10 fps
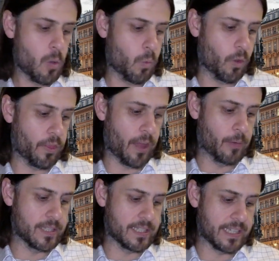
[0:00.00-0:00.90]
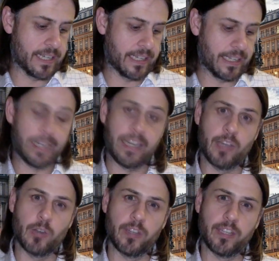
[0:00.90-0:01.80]
what they were seeing in
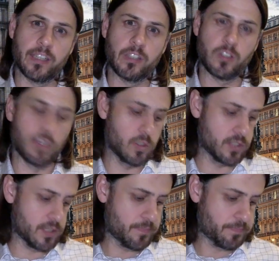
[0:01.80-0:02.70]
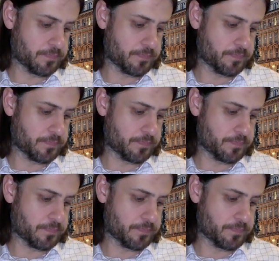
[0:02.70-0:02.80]
healthy controls.